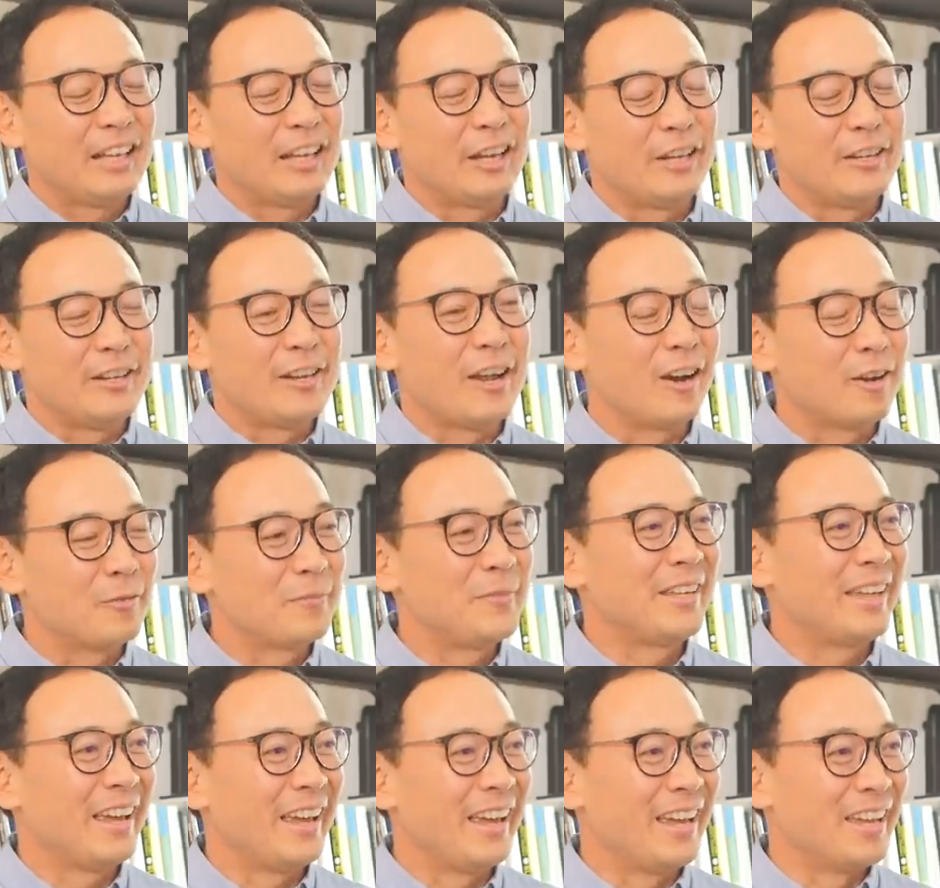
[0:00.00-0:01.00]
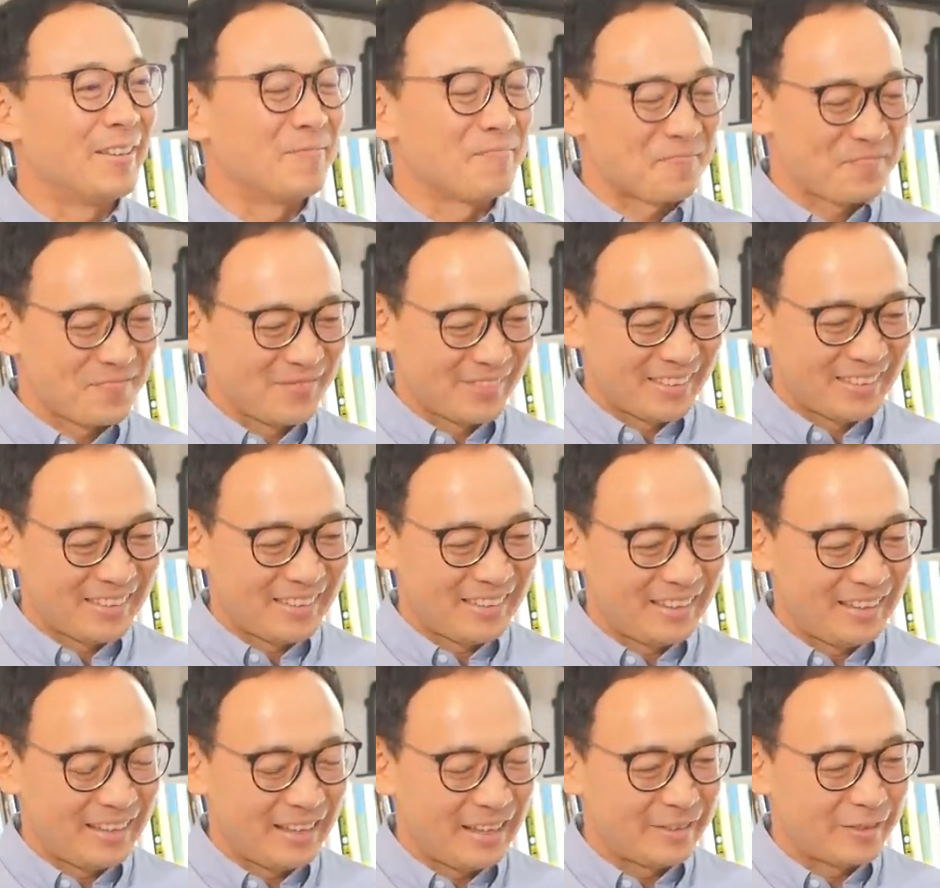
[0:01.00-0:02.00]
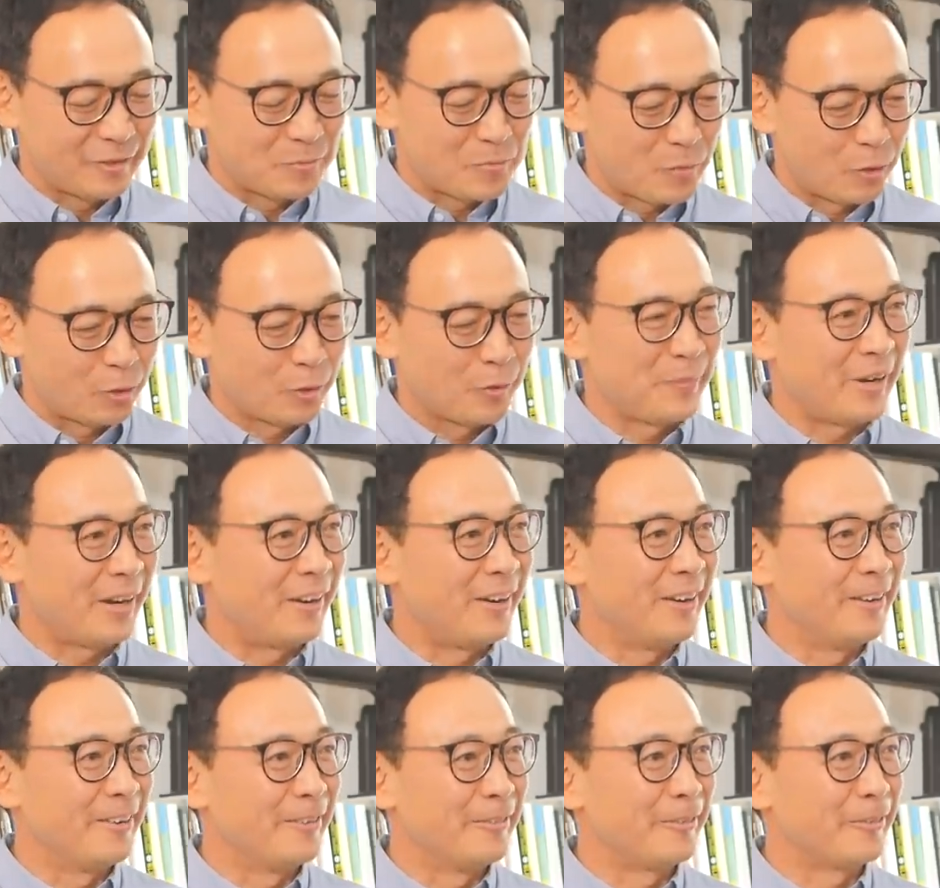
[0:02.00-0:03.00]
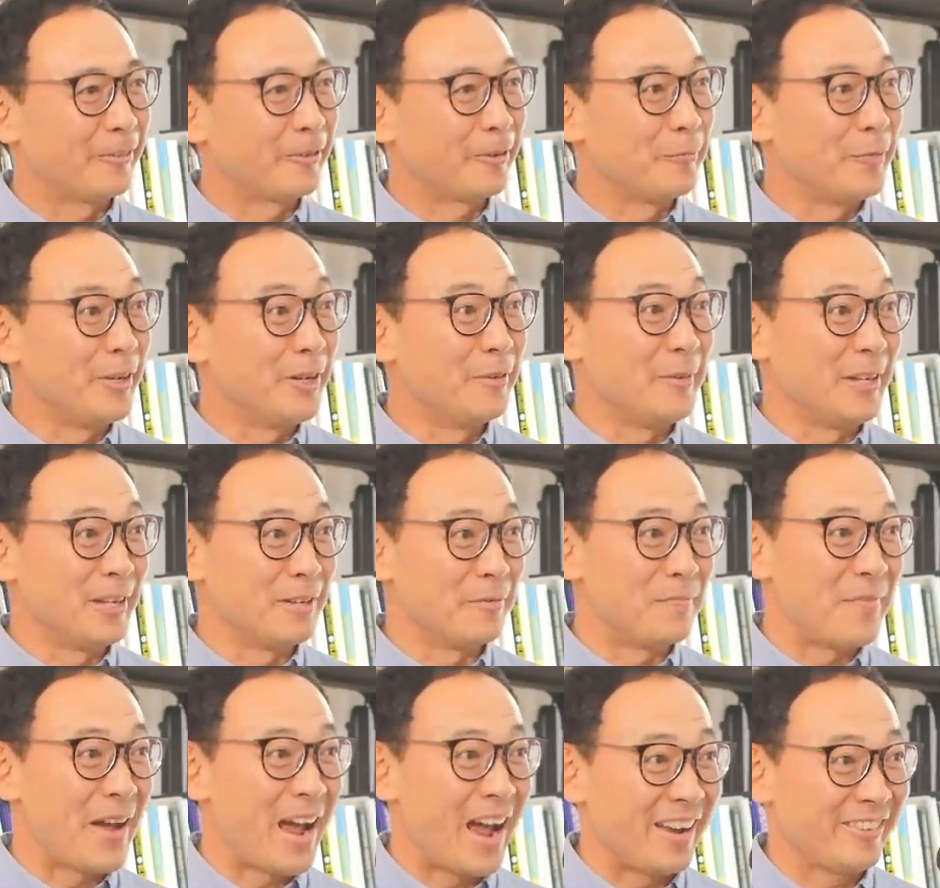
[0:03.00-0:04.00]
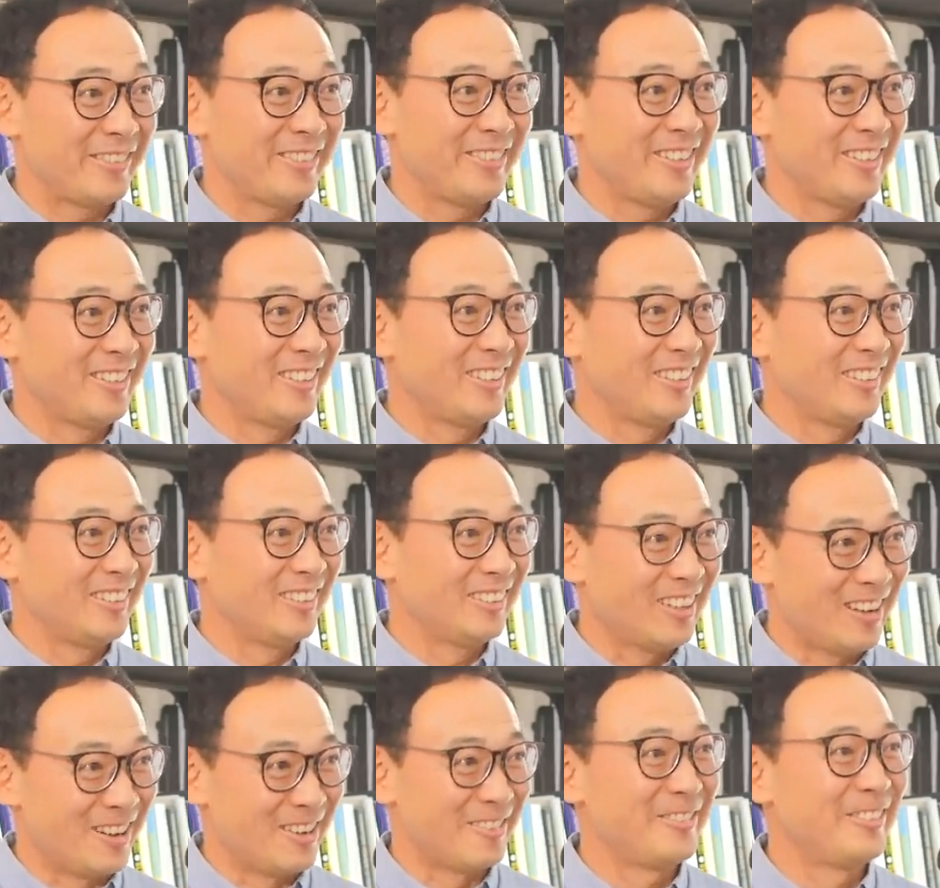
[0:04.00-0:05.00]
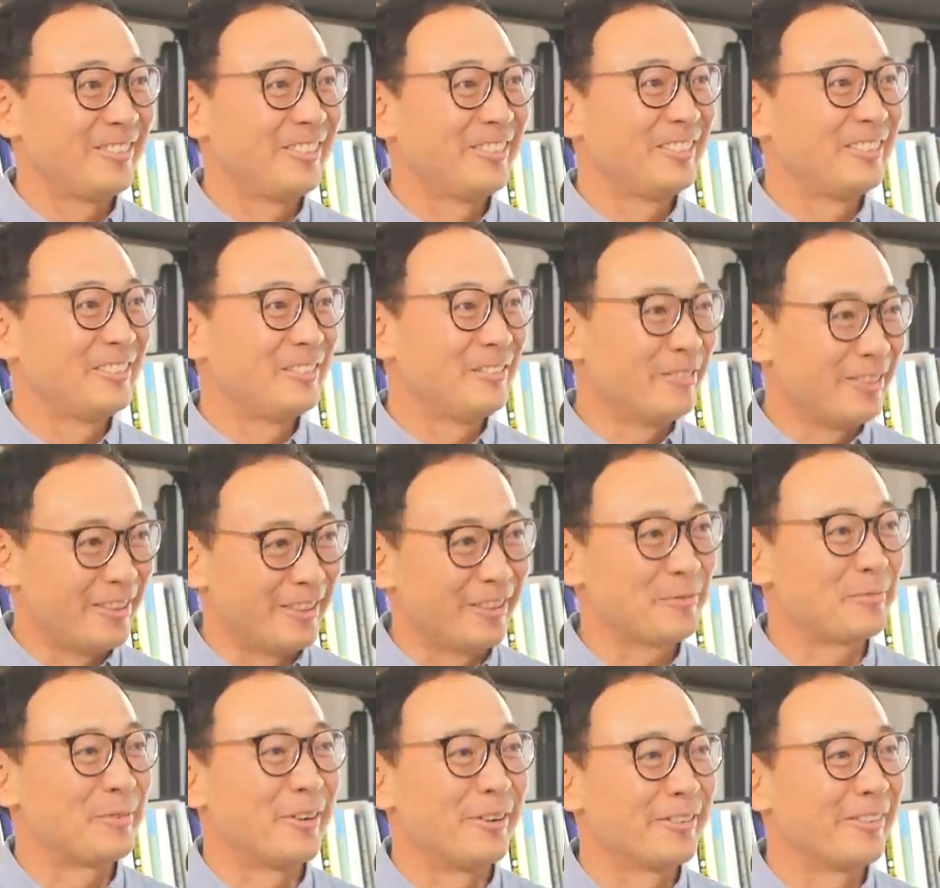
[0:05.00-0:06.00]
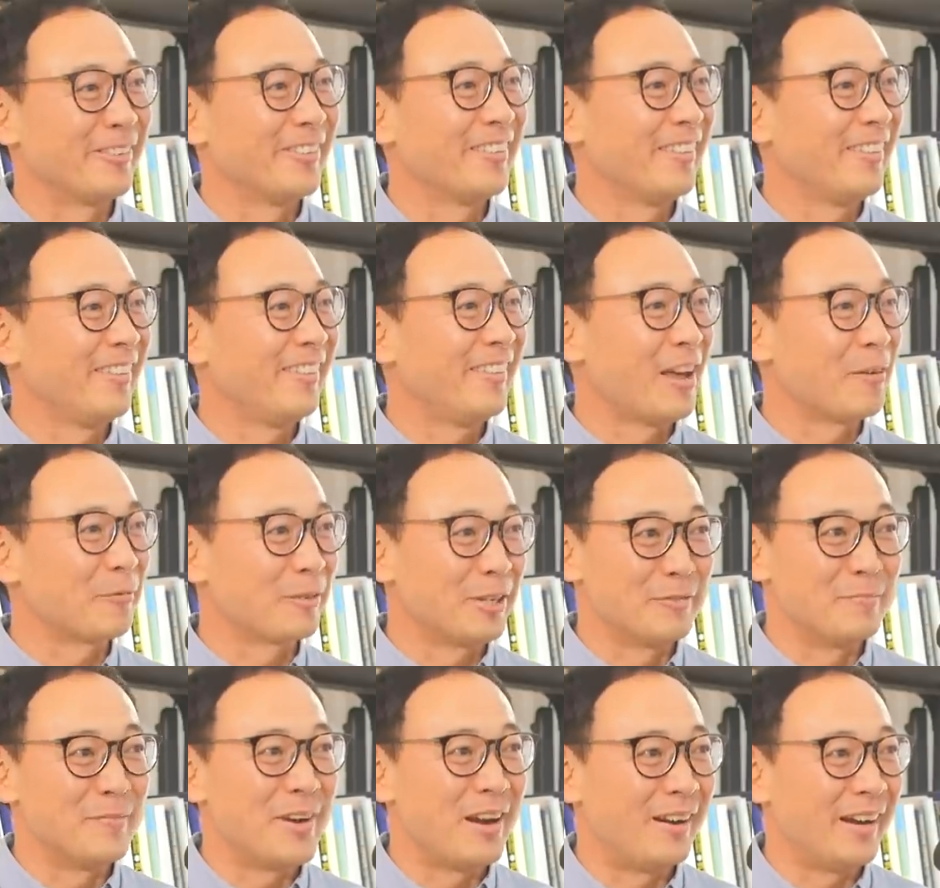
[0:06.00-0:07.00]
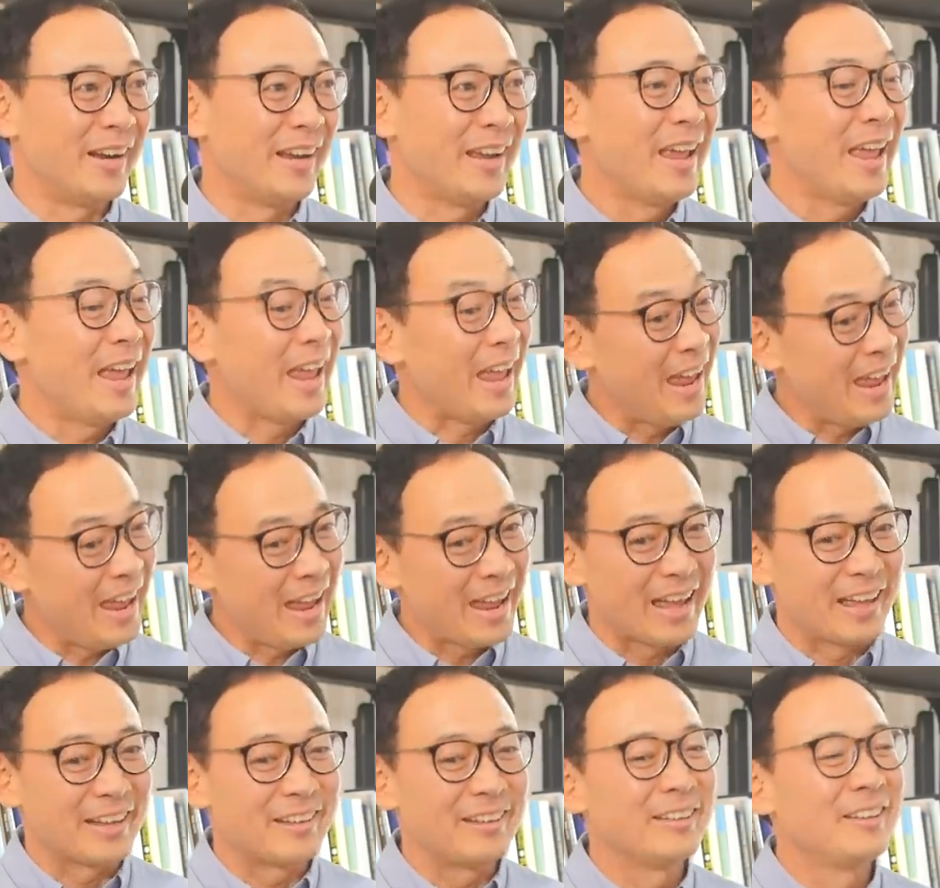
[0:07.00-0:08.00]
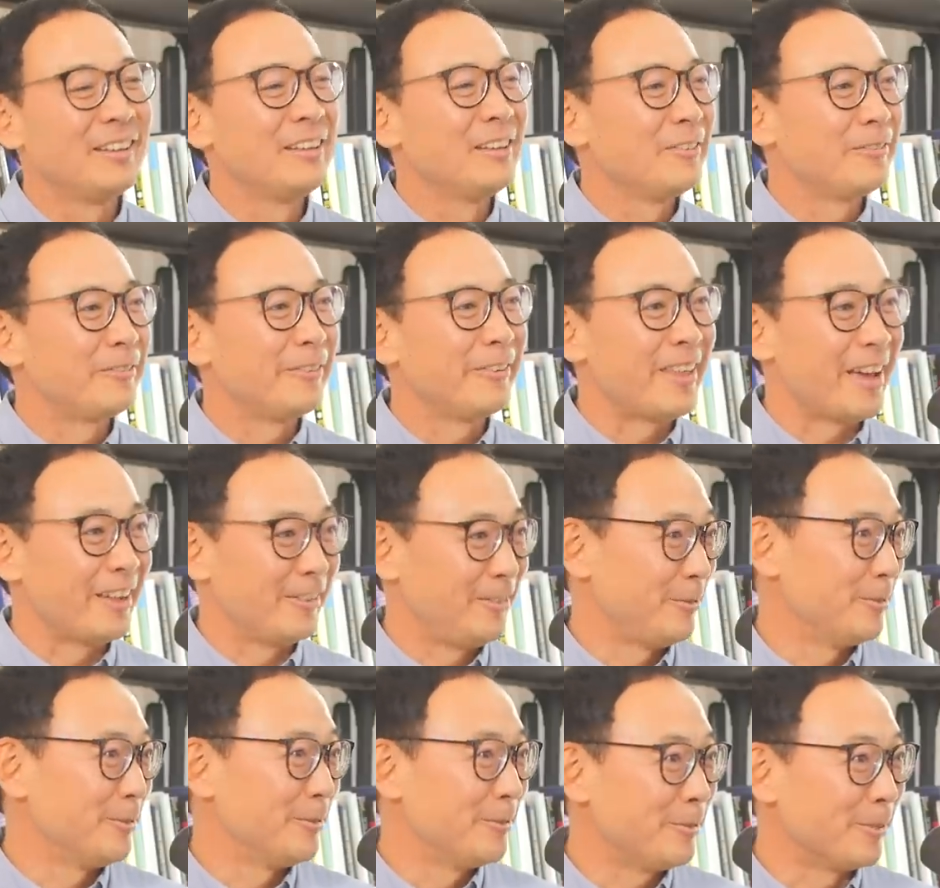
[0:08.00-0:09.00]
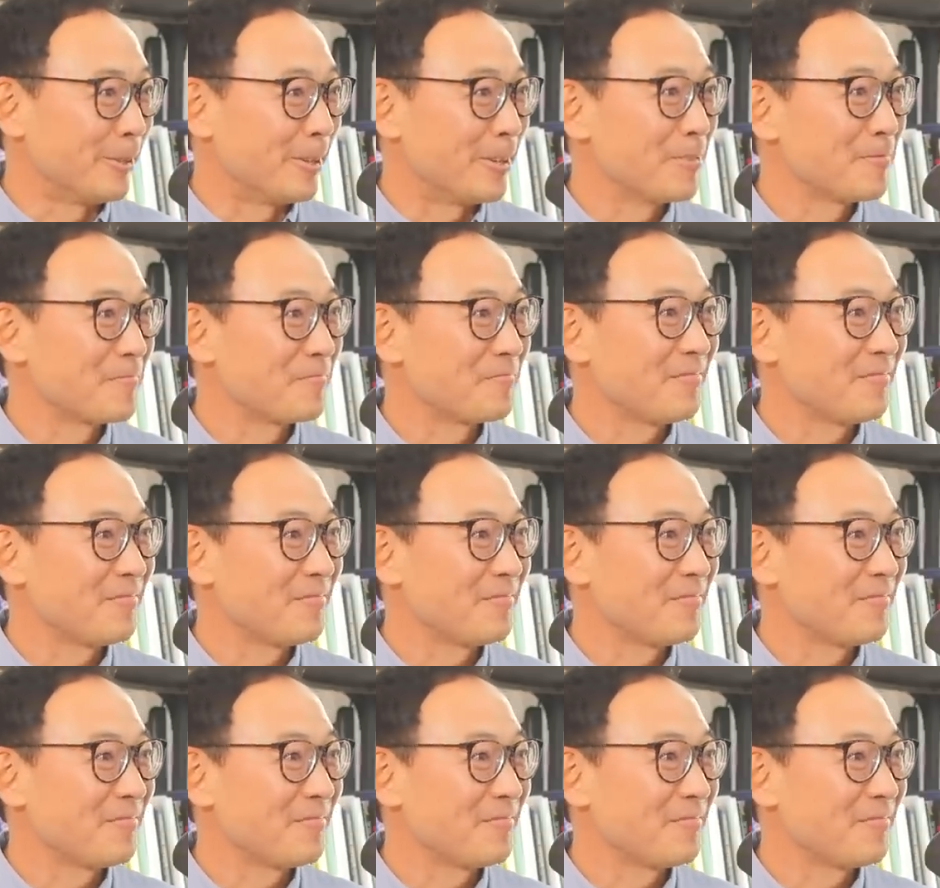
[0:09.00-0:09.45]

Uh, now it became it's a moral imperative for me to be in passionate love with this person that I'm going to marry, and for that to endure.